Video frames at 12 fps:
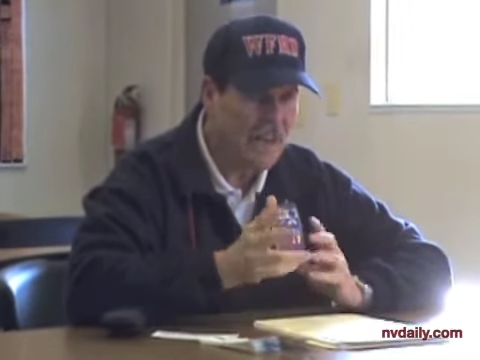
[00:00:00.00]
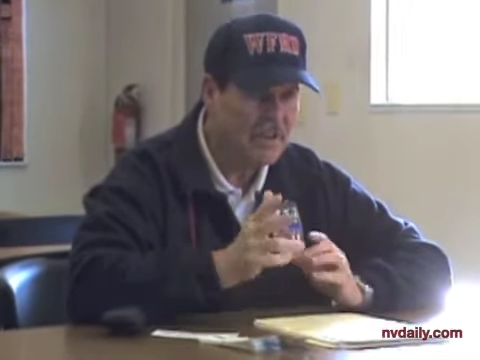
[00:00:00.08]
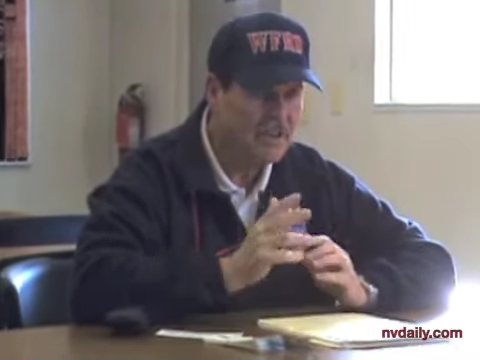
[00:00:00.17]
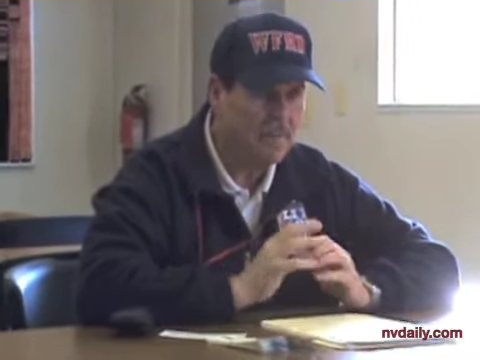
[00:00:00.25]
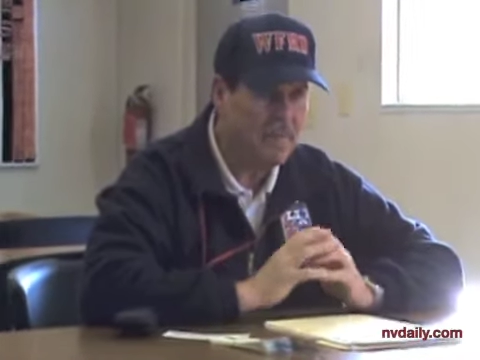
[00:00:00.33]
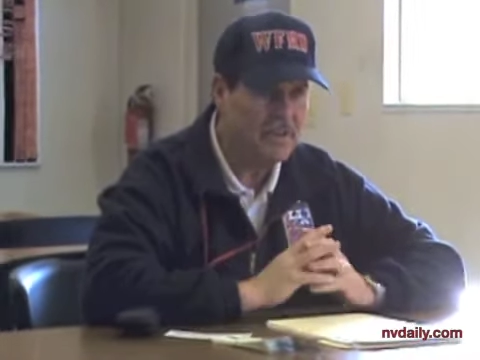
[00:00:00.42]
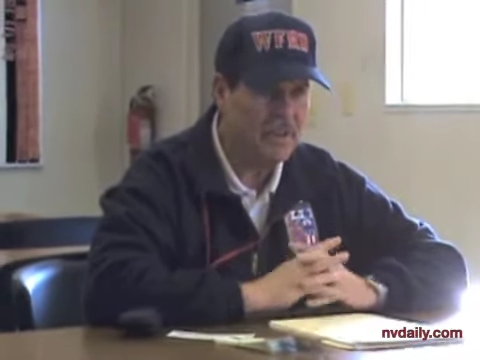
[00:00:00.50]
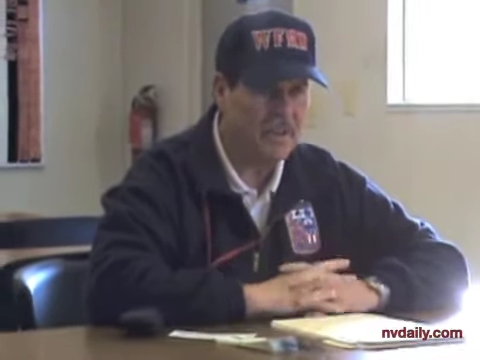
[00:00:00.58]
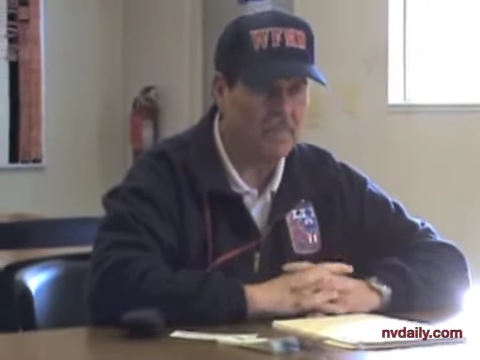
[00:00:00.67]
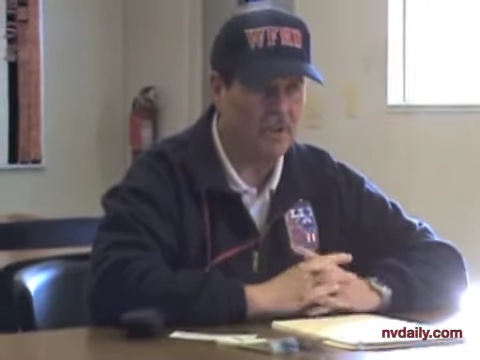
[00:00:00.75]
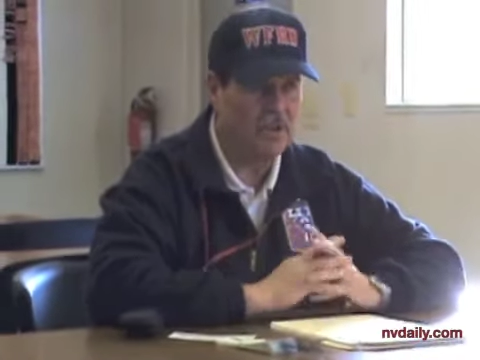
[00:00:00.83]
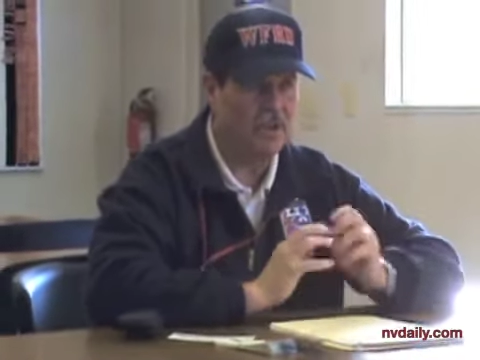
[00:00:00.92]

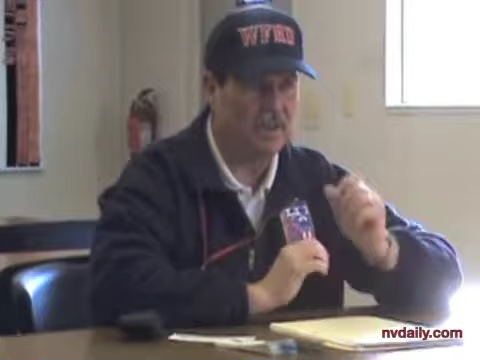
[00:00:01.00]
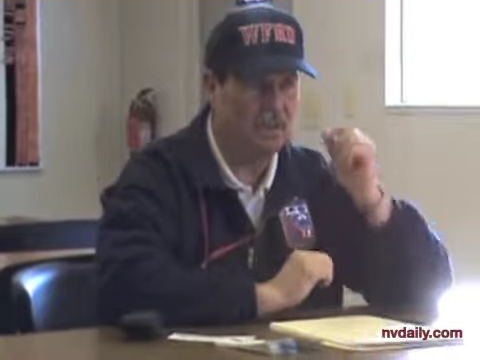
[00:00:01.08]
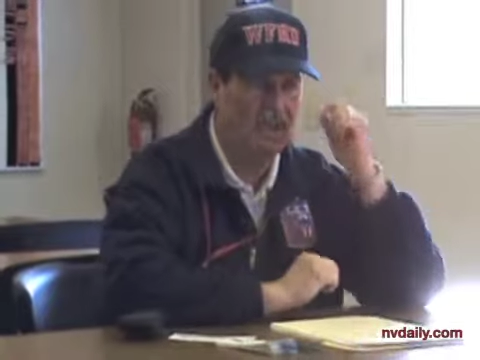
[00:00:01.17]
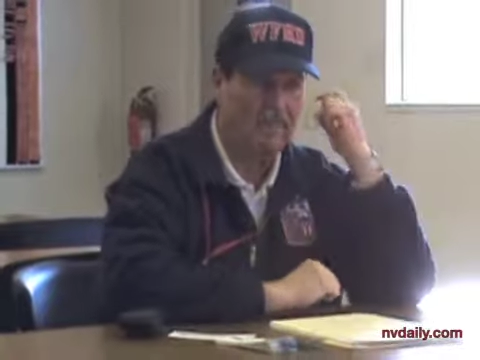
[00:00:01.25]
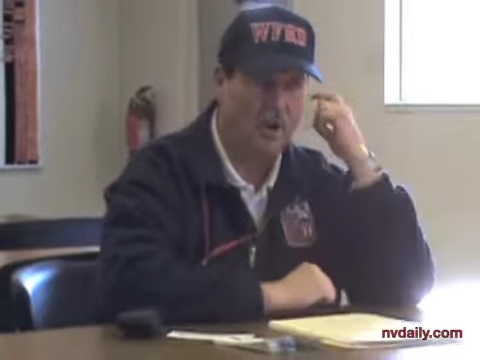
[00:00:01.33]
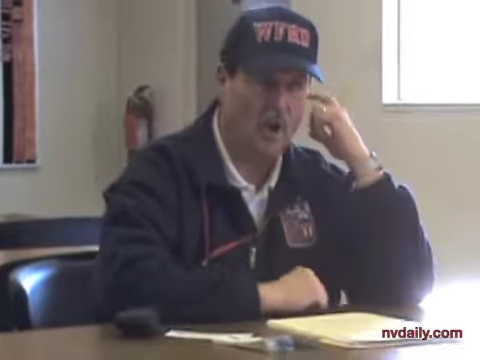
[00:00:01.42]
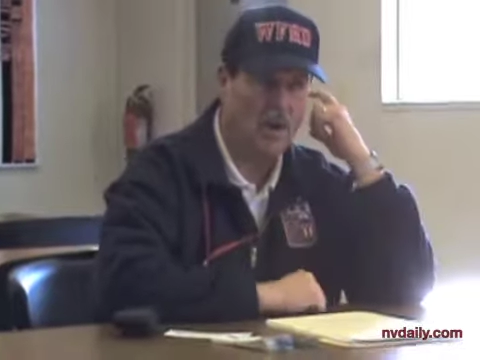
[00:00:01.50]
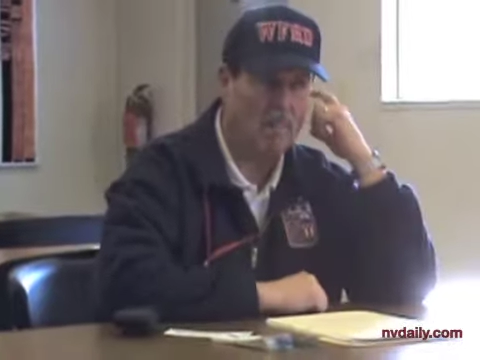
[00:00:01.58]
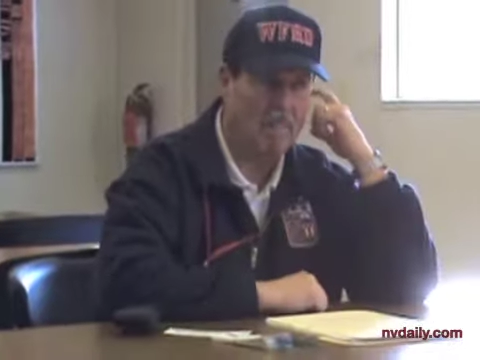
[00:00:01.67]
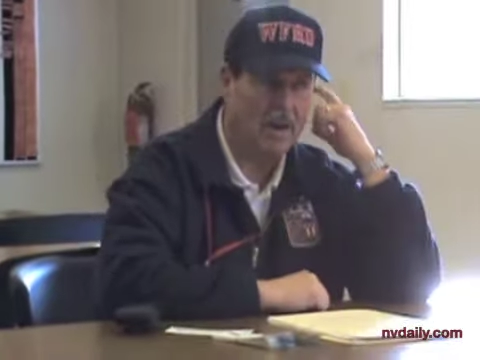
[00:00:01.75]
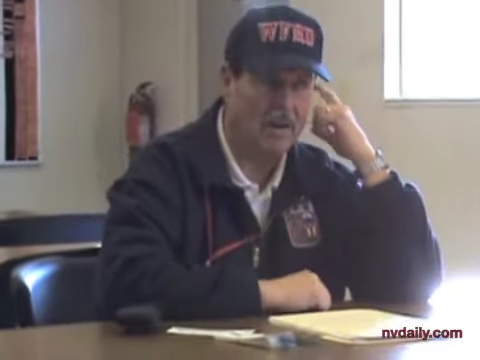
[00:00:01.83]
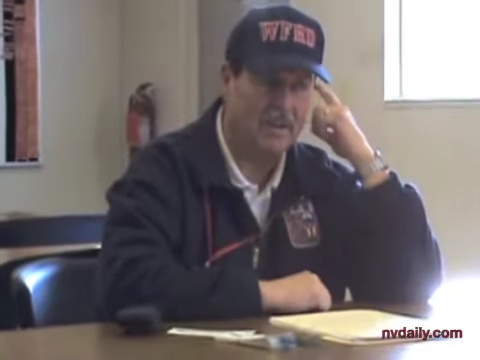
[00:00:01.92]
76% of all
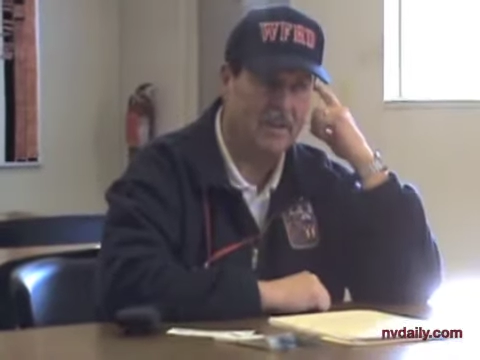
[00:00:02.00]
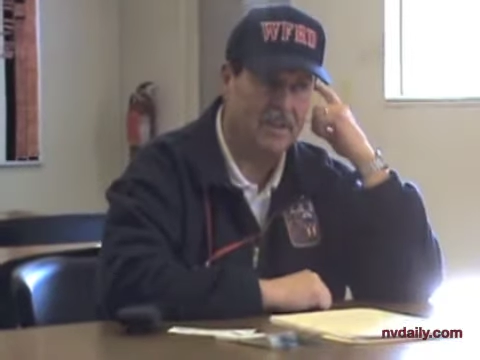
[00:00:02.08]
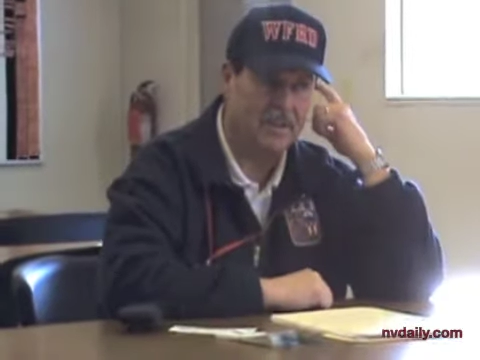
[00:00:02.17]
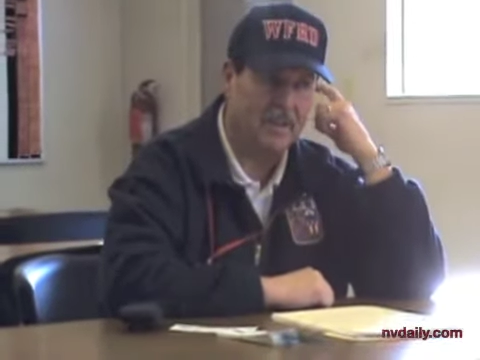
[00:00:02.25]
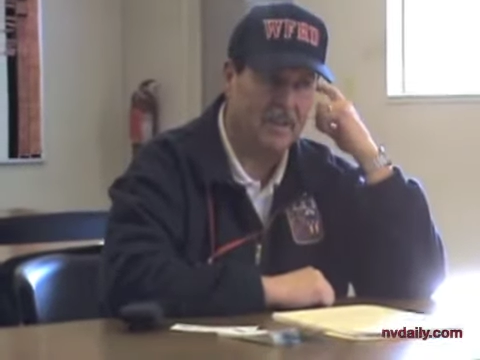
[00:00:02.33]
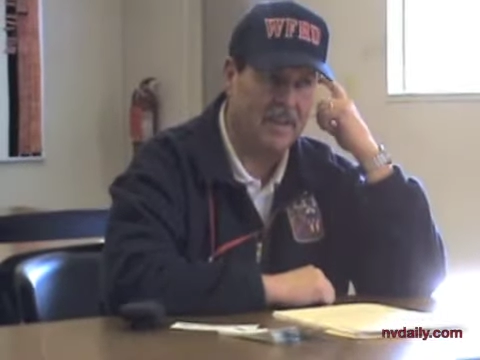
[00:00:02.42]
Americans in